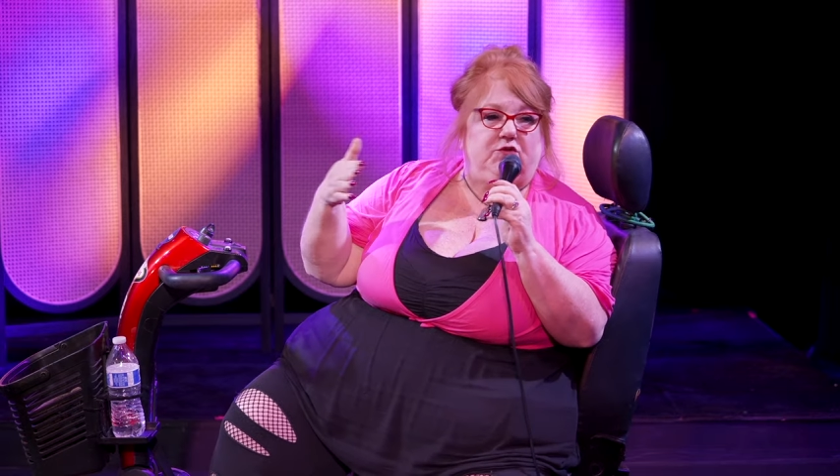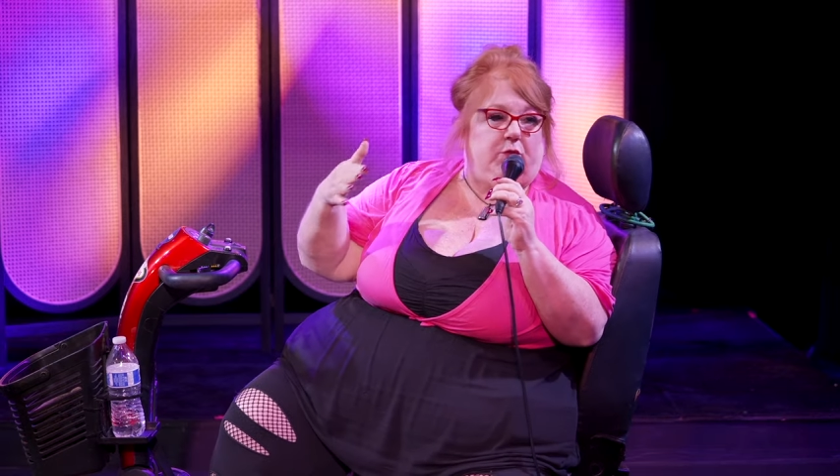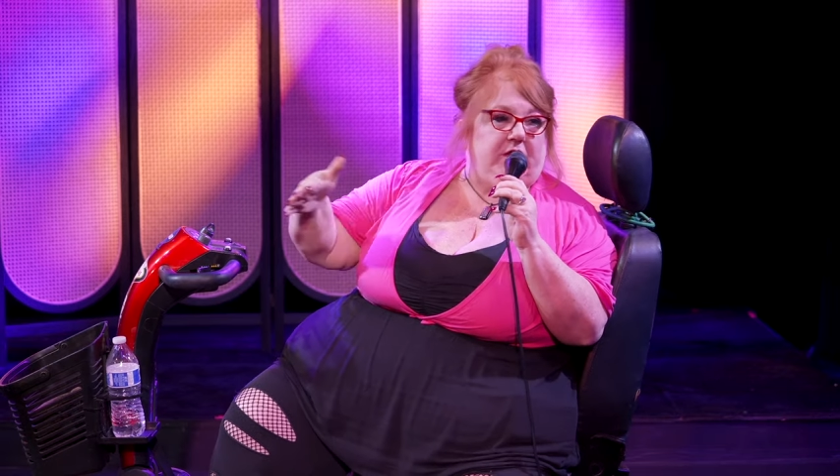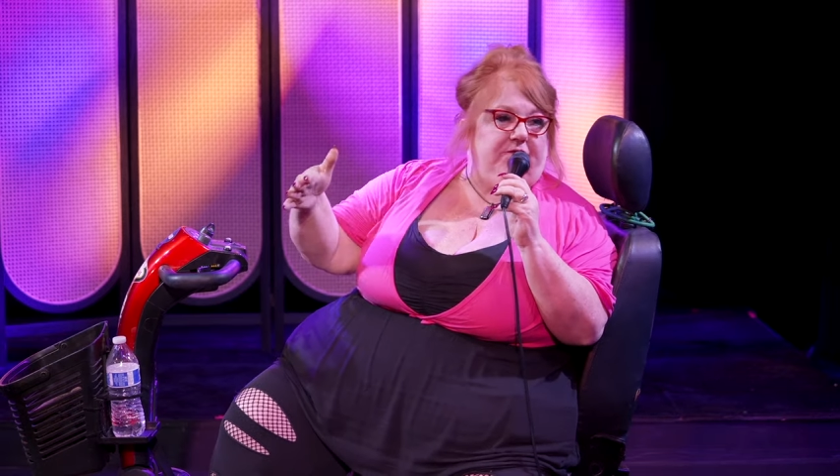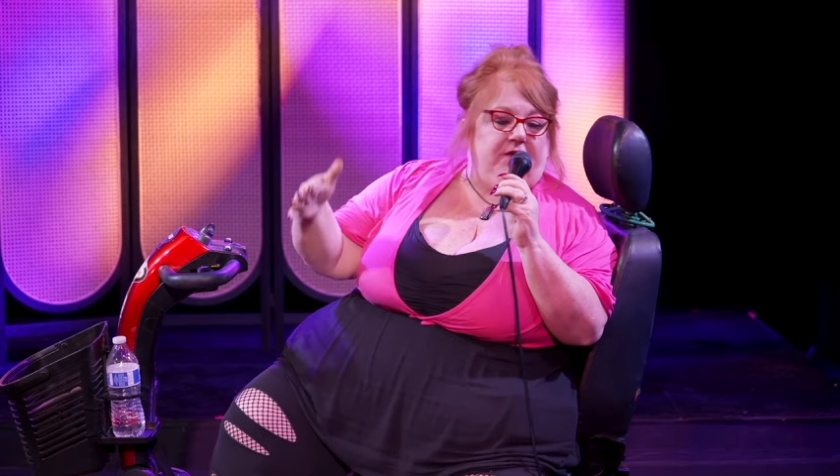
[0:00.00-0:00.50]

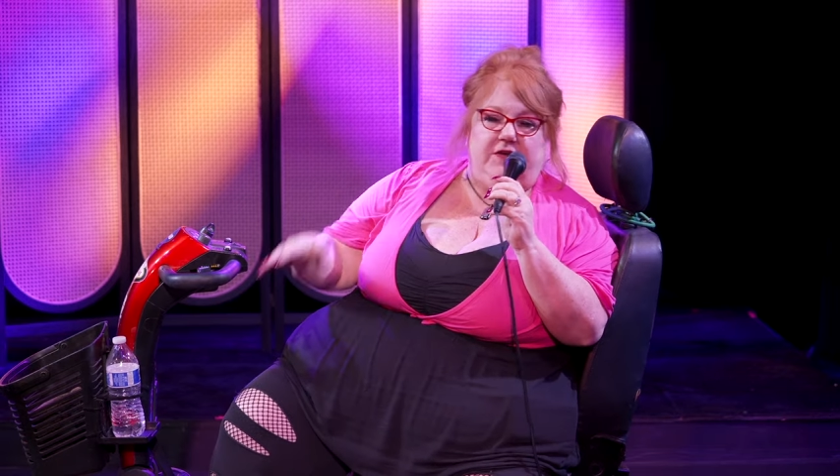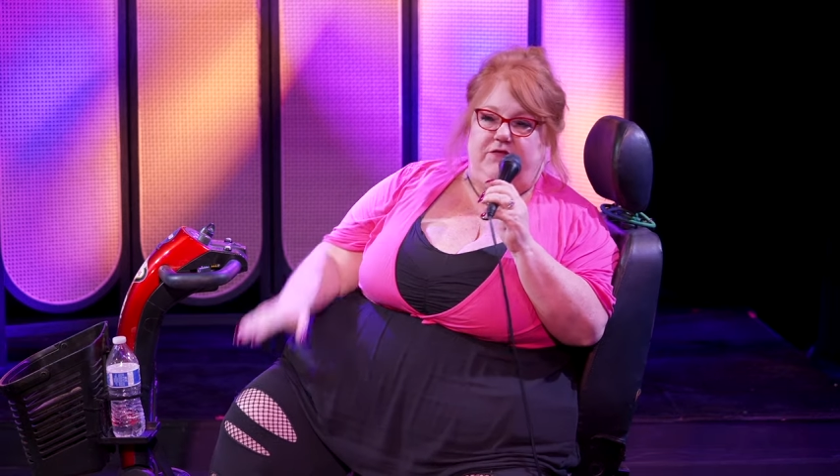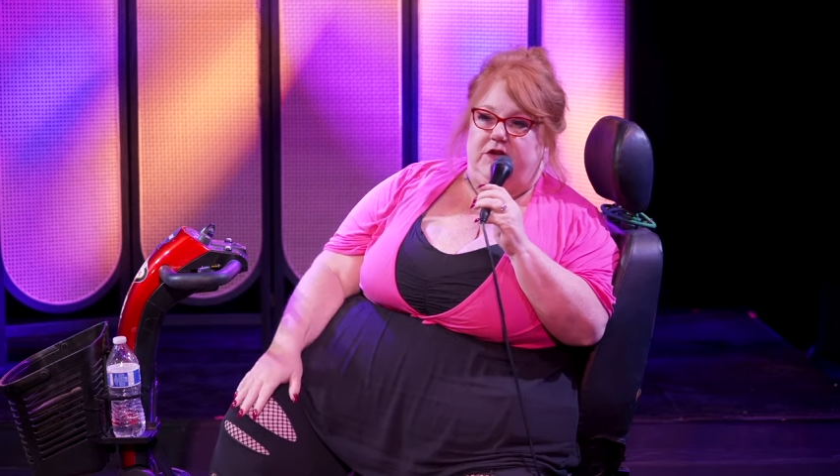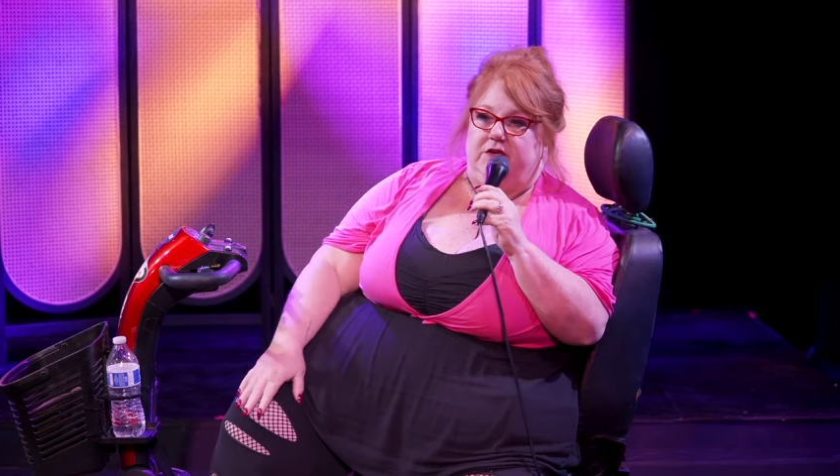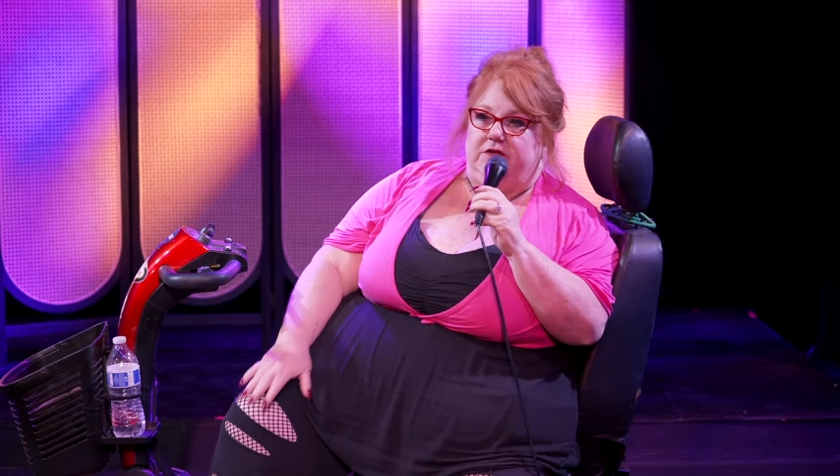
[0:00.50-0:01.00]

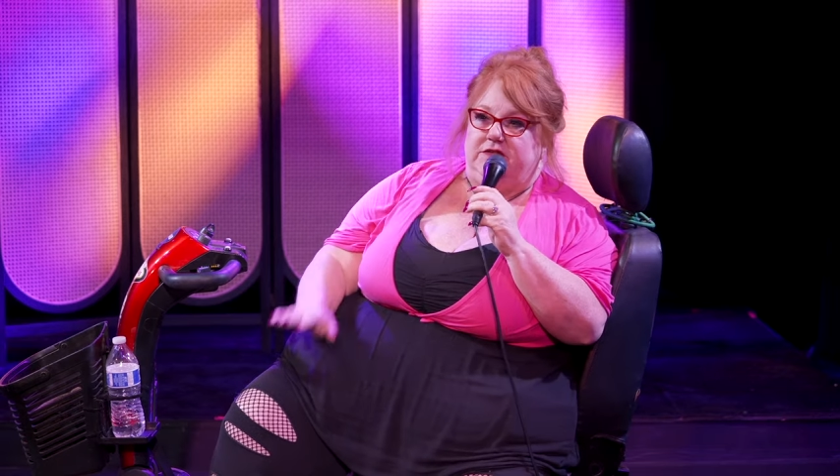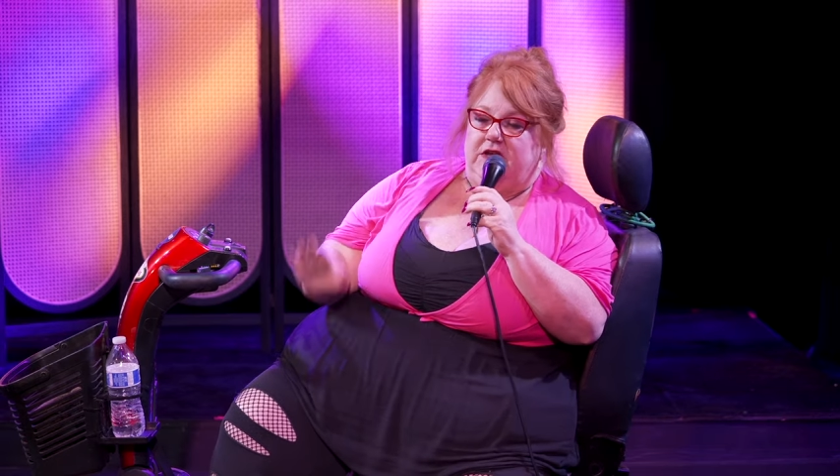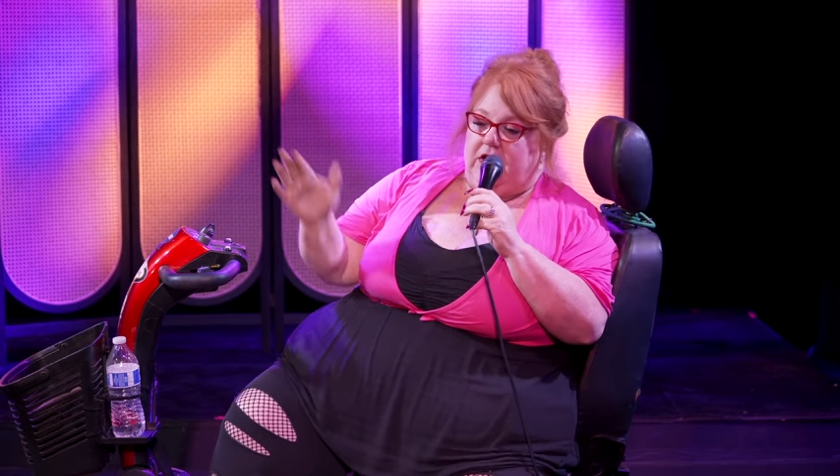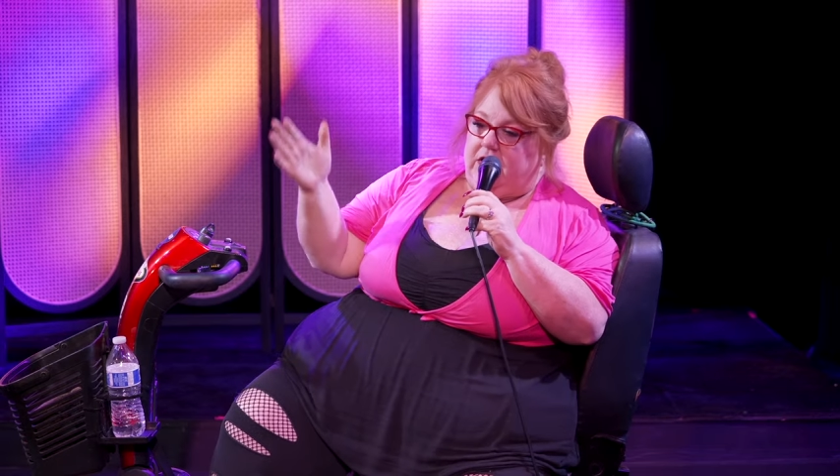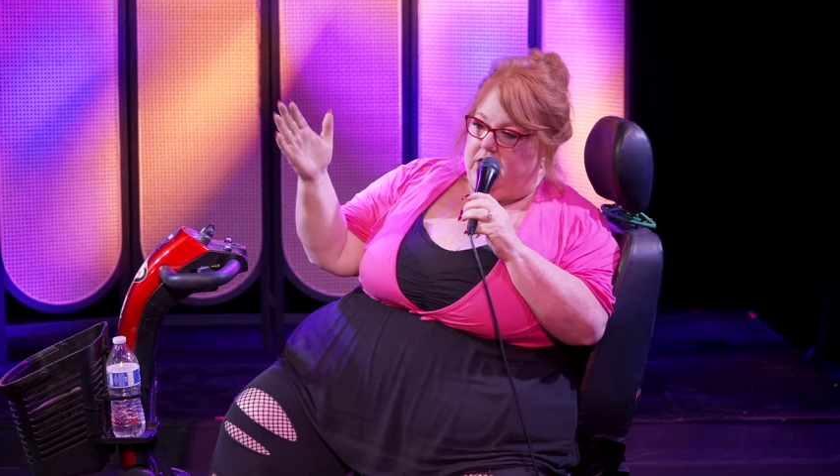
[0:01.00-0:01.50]
25 years
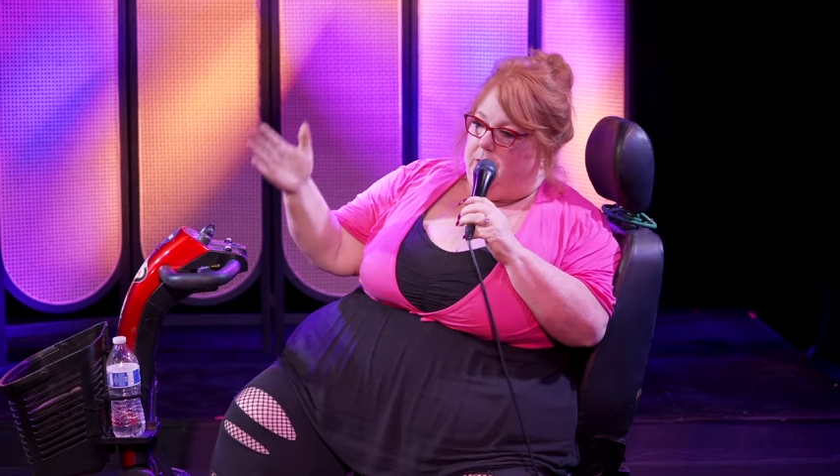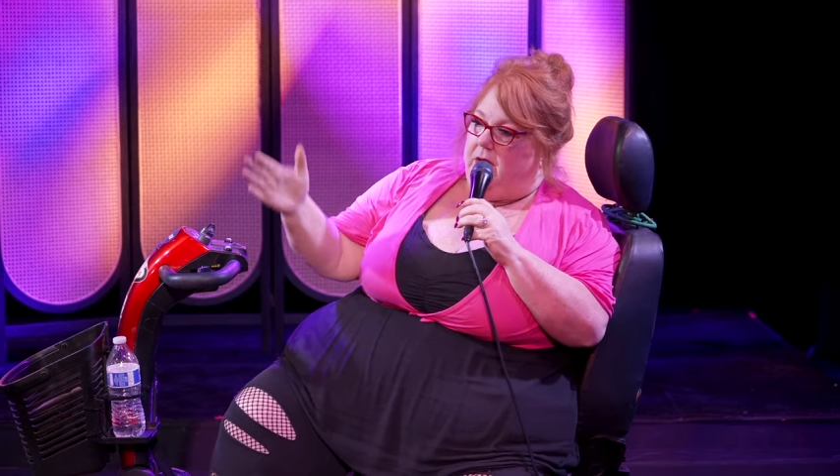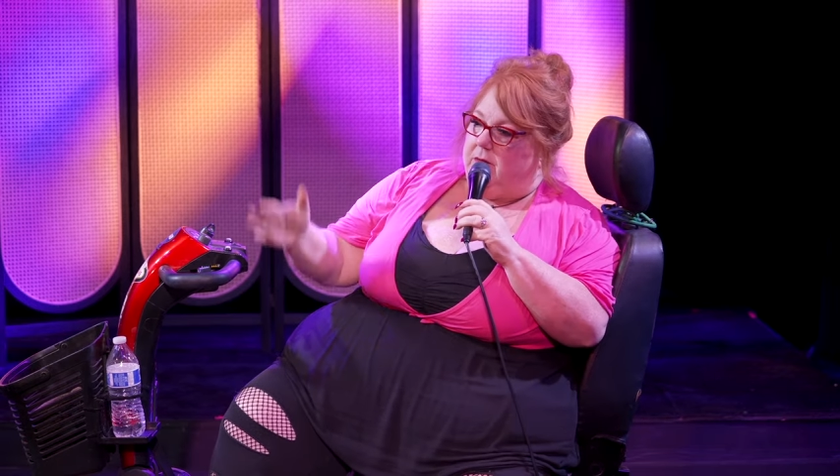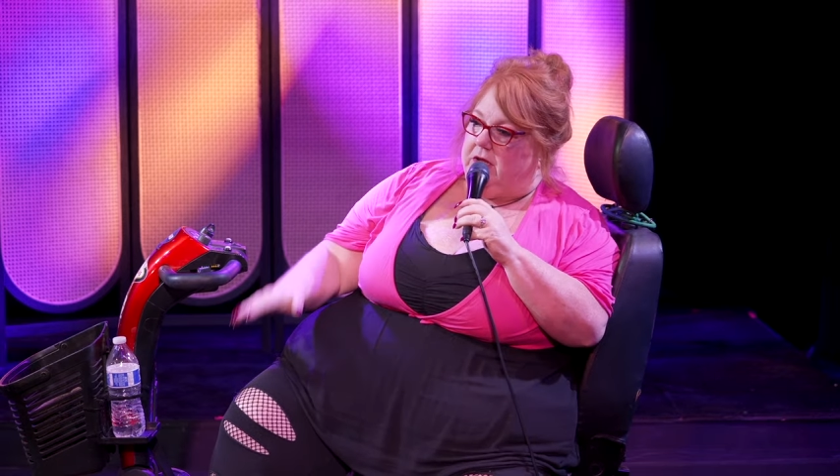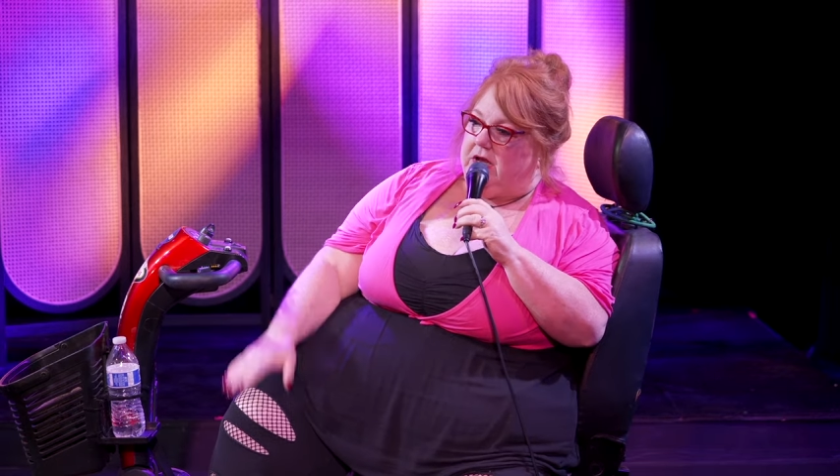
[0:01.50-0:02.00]
in a
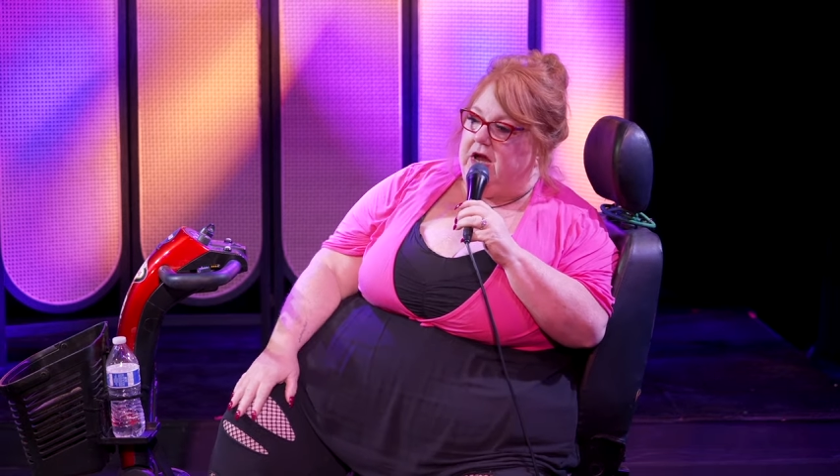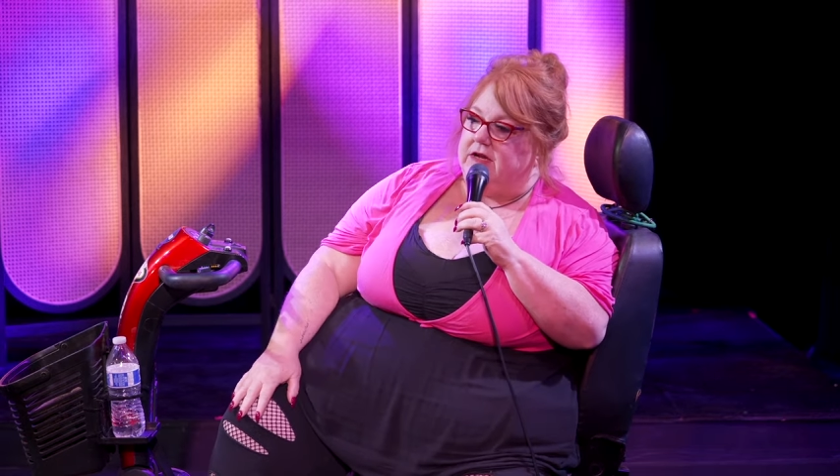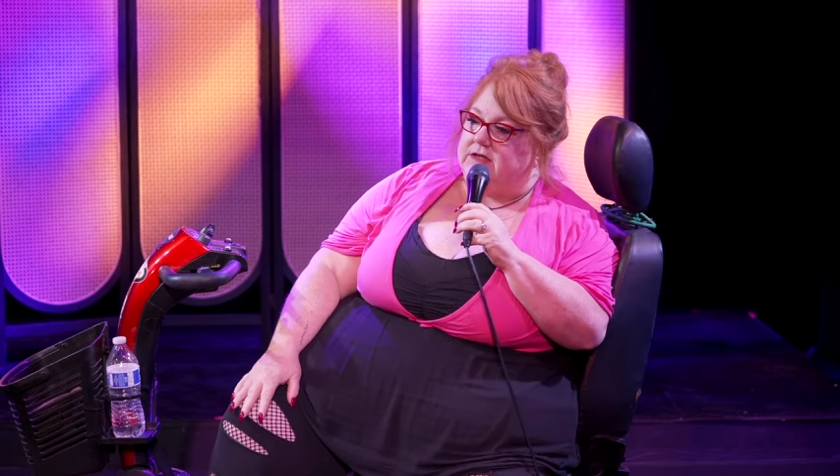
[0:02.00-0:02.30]
public high